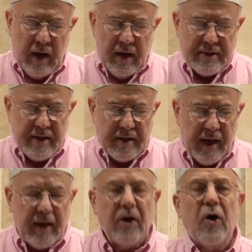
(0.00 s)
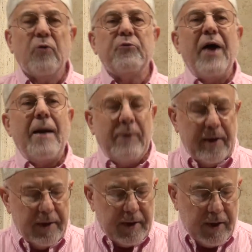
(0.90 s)
It's a day of
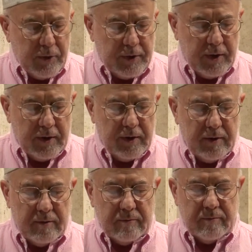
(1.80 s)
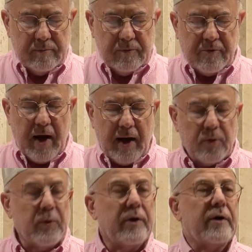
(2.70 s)
family reunion,
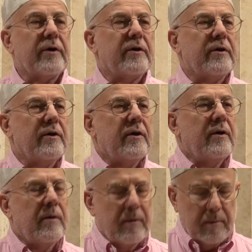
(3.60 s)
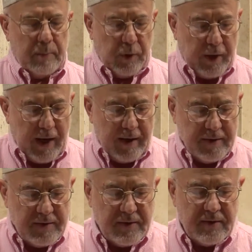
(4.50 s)
firework,
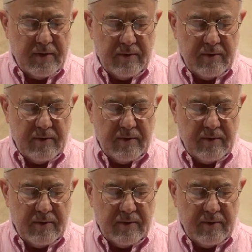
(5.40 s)
parades,